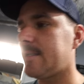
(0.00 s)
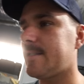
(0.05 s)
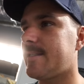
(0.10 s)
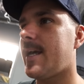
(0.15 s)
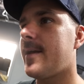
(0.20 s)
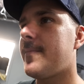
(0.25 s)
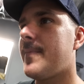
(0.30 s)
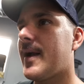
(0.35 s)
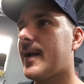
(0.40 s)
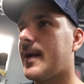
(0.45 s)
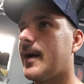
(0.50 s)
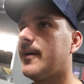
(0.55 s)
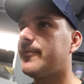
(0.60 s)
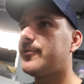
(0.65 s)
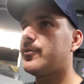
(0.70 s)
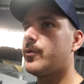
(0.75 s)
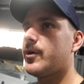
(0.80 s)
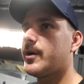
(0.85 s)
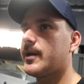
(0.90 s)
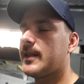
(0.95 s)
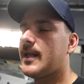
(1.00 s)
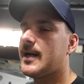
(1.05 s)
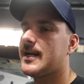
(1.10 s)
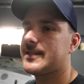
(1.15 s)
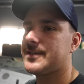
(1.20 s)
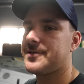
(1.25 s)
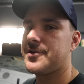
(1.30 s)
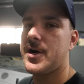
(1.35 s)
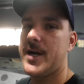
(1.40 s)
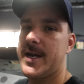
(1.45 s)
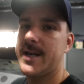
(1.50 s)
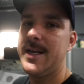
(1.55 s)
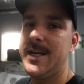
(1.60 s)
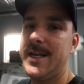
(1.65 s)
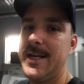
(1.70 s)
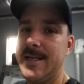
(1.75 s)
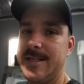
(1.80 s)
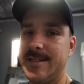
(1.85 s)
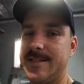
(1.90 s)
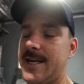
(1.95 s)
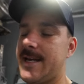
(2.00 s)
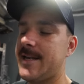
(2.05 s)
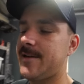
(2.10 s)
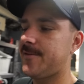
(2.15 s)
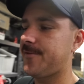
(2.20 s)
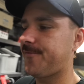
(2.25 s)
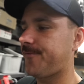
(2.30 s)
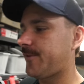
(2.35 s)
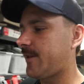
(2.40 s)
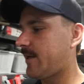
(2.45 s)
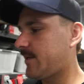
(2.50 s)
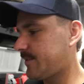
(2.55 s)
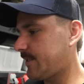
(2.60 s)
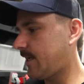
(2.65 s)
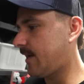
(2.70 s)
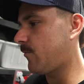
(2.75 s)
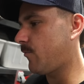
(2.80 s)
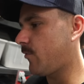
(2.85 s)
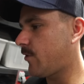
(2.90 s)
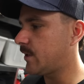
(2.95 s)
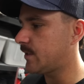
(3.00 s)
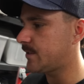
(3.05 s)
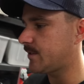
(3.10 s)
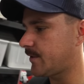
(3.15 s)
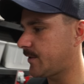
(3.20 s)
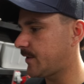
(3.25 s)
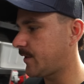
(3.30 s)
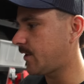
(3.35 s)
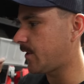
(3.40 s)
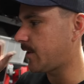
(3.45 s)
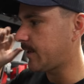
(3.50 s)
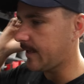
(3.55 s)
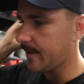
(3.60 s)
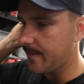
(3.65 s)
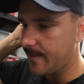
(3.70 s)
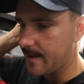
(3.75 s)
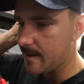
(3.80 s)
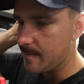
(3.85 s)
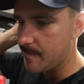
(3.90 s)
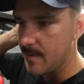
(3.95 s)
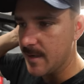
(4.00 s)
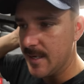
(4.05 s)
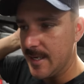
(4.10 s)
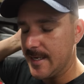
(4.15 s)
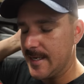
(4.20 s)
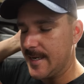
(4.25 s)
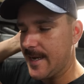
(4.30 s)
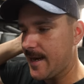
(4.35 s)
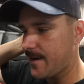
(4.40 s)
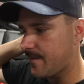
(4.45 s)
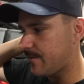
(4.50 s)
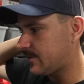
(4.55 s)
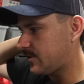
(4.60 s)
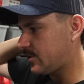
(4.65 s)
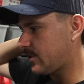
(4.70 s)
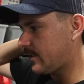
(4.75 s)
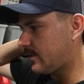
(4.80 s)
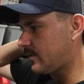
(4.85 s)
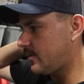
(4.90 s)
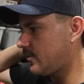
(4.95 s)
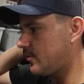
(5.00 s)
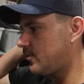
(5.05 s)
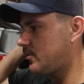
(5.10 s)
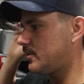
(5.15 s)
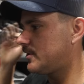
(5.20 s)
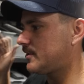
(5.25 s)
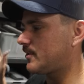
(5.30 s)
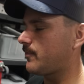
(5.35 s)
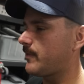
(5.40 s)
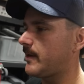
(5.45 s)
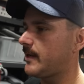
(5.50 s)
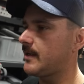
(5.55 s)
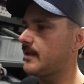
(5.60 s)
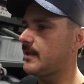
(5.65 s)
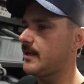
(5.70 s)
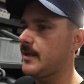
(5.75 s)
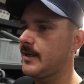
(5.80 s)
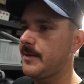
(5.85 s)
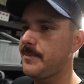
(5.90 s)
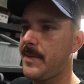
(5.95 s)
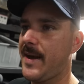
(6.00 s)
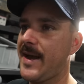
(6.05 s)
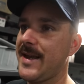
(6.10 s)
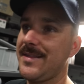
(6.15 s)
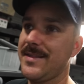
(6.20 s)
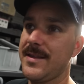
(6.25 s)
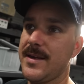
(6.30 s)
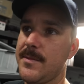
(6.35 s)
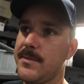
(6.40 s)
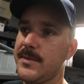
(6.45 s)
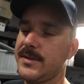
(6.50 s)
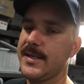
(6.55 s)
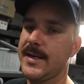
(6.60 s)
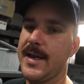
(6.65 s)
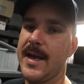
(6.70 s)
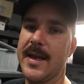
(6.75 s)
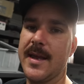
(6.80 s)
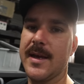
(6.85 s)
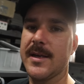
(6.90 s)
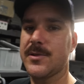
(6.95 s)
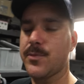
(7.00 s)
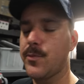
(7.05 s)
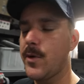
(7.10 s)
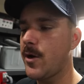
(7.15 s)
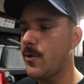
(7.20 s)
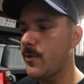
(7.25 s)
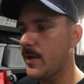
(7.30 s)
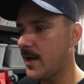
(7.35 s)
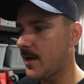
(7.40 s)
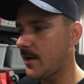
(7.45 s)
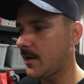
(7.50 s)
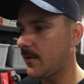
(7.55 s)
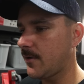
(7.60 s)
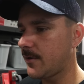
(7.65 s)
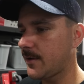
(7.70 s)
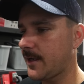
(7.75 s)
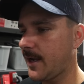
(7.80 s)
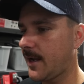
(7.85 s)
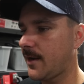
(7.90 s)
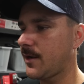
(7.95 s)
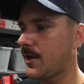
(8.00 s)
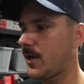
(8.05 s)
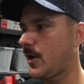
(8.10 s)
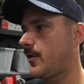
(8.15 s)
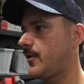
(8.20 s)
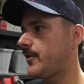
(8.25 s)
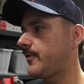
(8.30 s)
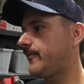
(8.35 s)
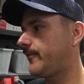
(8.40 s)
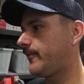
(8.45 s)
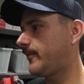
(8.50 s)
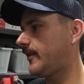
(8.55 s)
I stayed back after work last night, sanded the flares at work. So I'm gonna go get them out of the G U so we can paint them today as well. We are going color coded